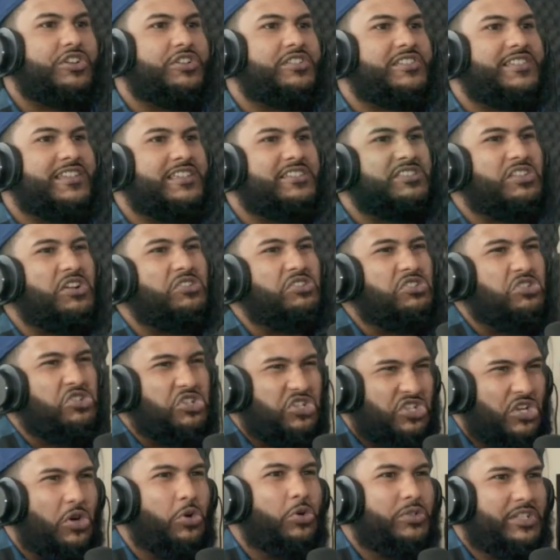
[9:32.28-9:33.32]
your shirt sits on your
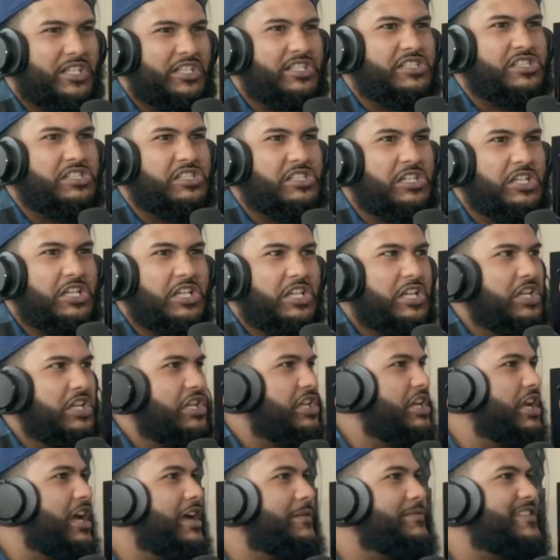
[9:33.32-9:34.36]
shoulders. Well,
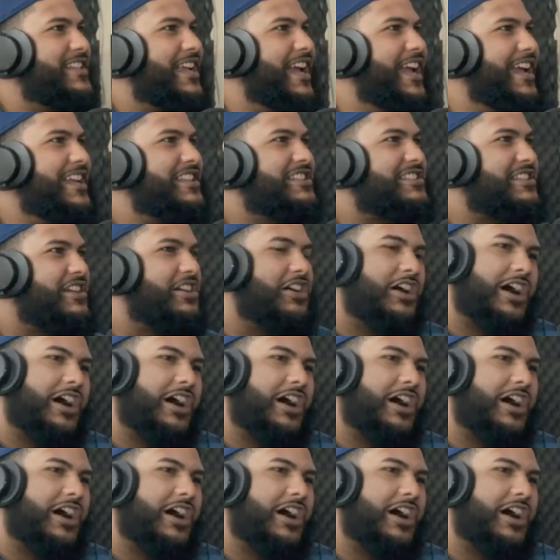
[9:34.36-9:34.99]
guess you what? what